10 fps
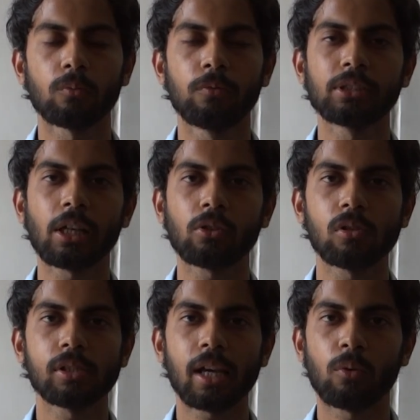which
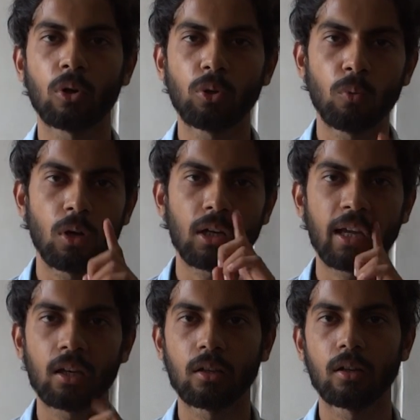technology I want to work
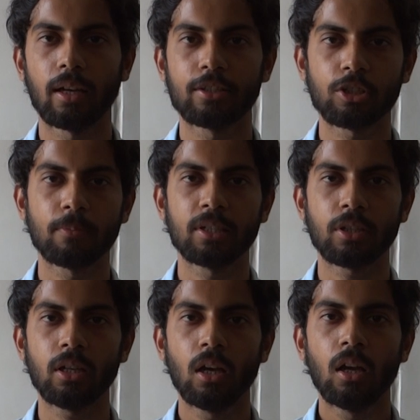in
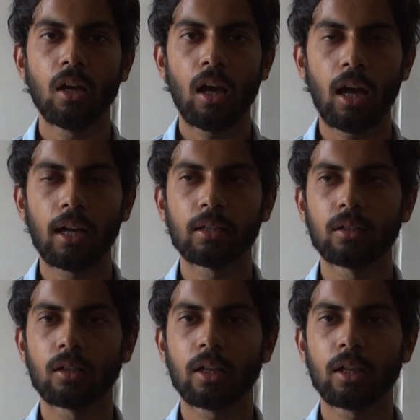HSBC, and